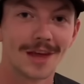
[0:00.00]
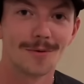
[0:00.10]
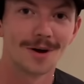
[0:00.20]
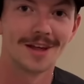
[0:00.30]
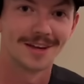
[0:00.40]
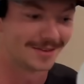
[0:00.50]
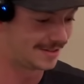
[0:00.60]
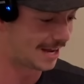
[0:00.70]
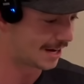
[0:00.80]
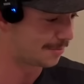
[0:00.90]
want to
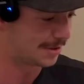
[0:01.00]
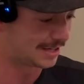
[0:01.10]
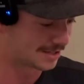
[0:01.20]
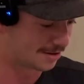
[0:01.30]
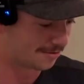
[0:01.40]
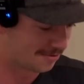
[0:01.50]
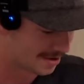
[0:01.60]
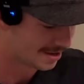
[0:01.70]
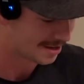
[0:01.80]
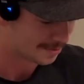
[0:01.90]
take a piece of
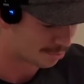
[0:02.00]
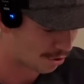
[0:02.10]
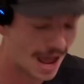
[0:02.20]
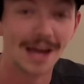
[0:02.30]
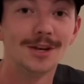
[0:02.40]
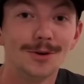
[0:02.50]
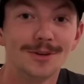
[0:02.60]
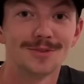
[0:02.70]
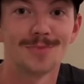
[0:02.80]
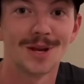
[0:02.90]
brand new
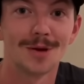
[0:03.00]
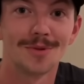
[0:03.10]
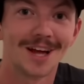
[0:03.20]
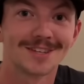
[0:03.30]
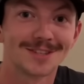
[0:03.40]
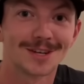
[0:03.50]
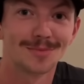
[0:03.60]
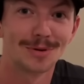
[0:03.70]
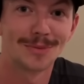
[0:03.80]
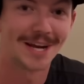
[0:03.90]
Discmania plastic and
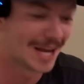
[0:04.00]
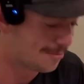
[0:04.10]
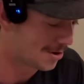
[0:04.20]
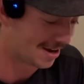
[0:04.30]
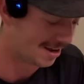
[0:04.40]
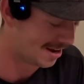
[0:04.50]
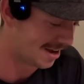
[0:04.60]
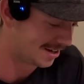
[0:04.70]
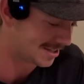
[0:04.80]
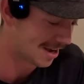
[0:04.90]
put my name on it. And
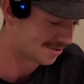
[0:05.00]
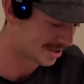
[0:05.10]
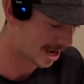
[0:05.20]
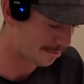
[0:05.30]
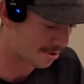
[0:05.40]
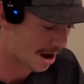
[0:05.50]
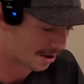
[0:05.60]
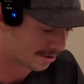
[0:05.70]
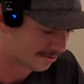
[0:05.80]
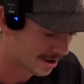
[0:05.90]
I just have to say I'm proud
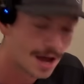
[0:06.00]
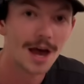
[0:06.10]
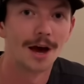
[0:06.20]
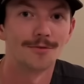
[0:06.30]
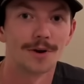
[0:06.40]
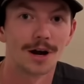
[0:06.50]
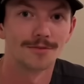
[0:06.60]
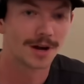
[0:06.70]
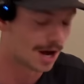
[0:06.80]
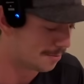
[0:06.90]
of how far
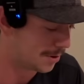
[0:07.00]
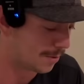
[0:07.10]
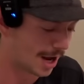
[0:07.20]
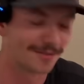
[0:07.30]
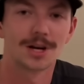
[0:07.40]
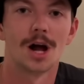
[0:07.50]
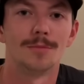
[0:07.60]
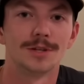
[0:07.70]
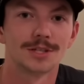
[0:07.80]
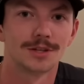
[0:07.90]
I've come and what I've
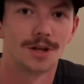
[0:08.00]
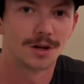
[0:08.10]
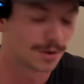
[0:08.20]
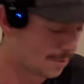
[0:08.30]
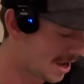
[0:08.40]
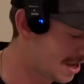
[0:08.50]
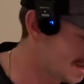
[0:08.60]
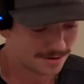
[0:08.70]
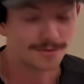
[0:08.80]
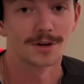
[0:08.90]
accomplished along the
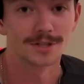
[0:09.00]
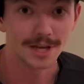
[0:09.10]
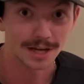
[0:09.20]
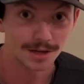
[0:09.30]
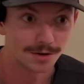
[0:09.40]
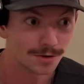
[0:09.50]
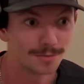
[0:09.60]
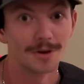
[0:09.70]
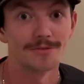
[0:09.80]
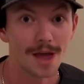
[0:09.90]
way. First, thank you,
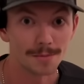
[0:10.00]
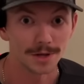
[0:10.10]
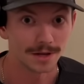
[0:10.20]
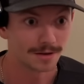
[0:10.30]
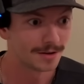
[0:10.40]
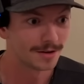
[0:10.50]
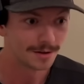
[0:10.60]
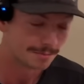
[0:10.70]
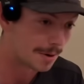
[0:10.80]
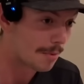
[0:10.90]
my family,
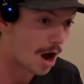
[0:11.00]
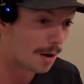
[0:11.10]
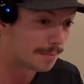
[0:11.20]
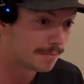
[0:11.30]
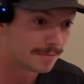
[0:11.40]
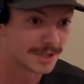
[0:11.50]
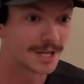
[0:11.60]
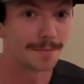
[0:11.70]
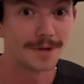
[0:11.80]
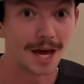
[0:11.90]
my mom, my
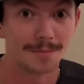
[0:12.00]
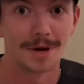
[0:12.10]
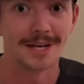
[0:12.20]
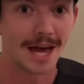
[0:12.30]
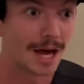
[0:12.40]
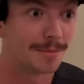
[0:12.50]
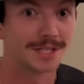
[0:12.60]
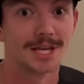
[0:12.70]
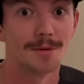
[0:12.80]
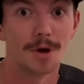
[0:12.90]
stepdad, my dad, my
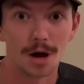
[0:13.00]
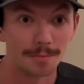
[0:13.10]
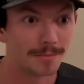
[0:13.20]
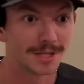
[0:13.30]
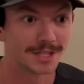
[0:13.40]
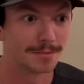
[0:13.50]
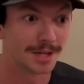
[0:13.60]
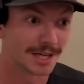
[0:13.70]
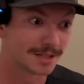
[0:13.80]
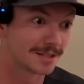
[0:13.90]
stepmom, my
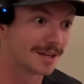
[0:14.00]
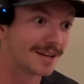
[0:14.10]
siblings,